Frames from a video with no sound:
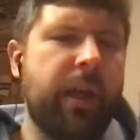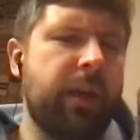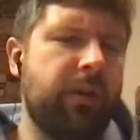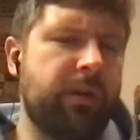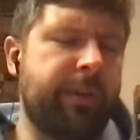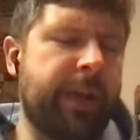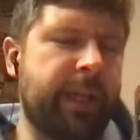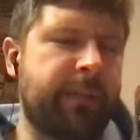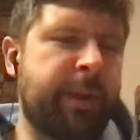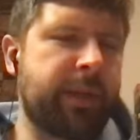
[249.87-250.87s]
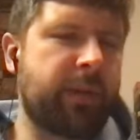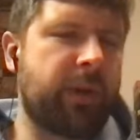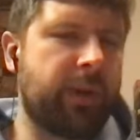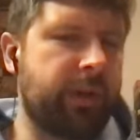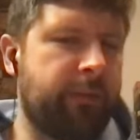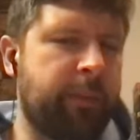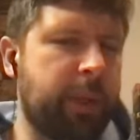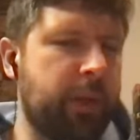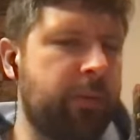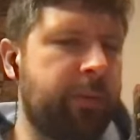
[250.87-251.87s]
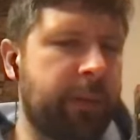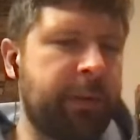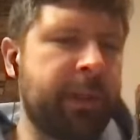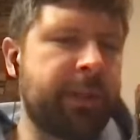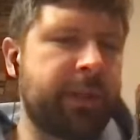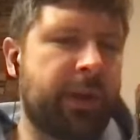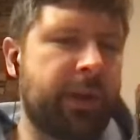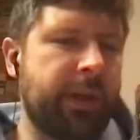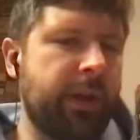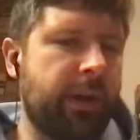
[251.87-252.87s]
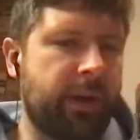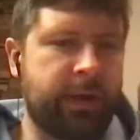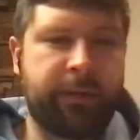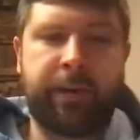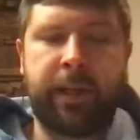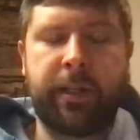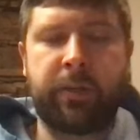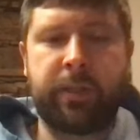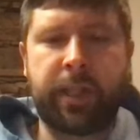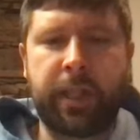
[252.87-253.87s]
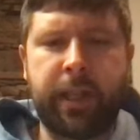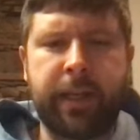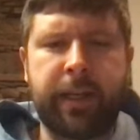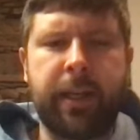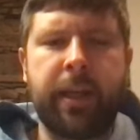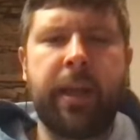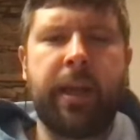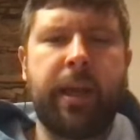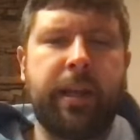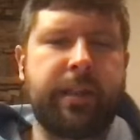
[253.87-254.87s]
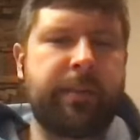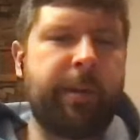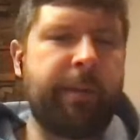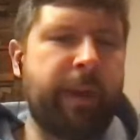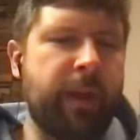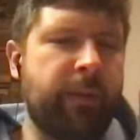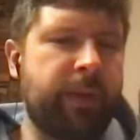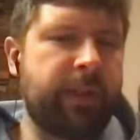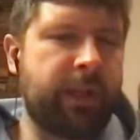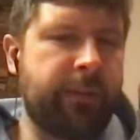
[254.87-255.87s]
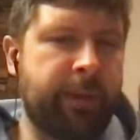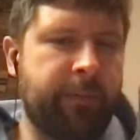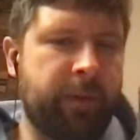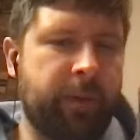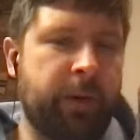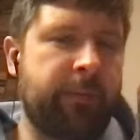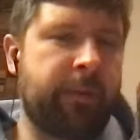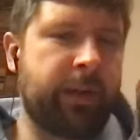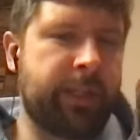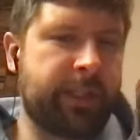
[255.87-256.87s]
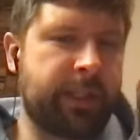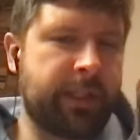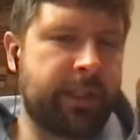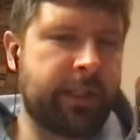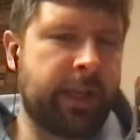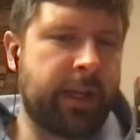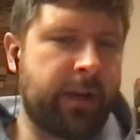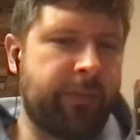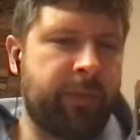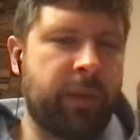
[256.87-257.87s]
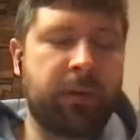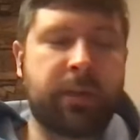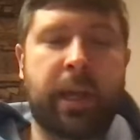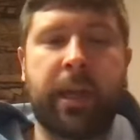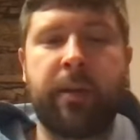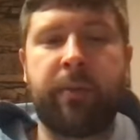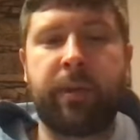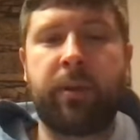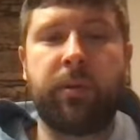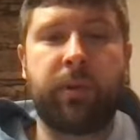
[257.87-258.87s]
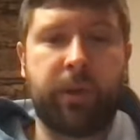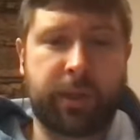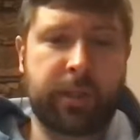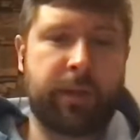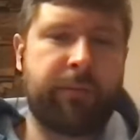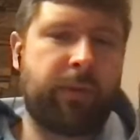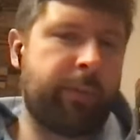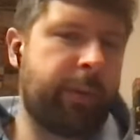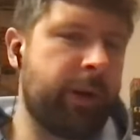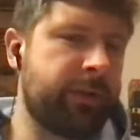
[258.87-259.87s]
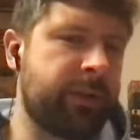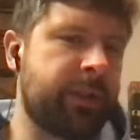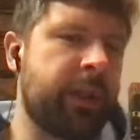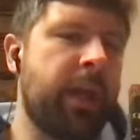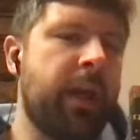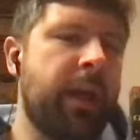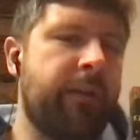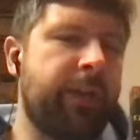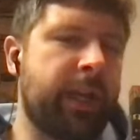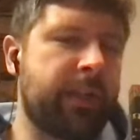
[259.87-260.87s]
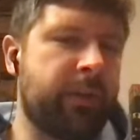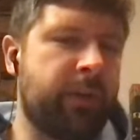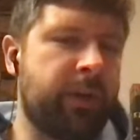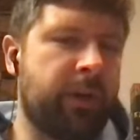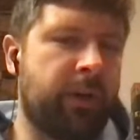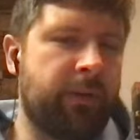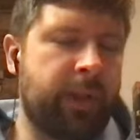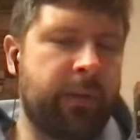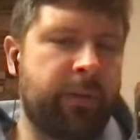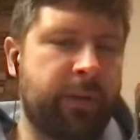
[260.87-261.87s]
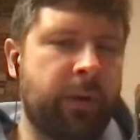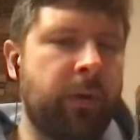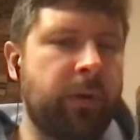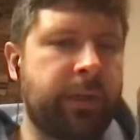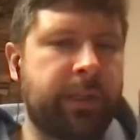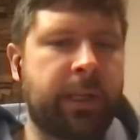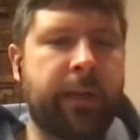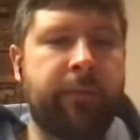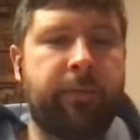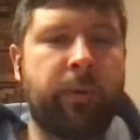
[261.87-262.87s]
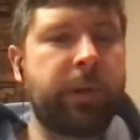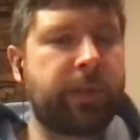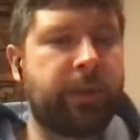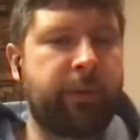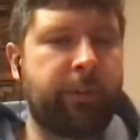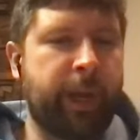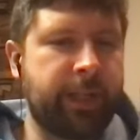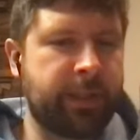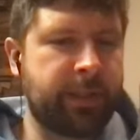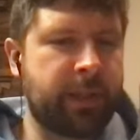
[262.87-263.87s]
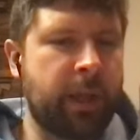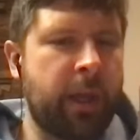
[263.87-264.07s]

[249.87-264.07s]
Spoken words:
You are to make a special curtain of blue, purple, and scarlet yarn and fine twisted linen. It is to be made with cherubim, the work of an artistic designer. You are to hang it with gold hooks on 4 posts of acacia wood overlaid with gold set in 4 silver bases.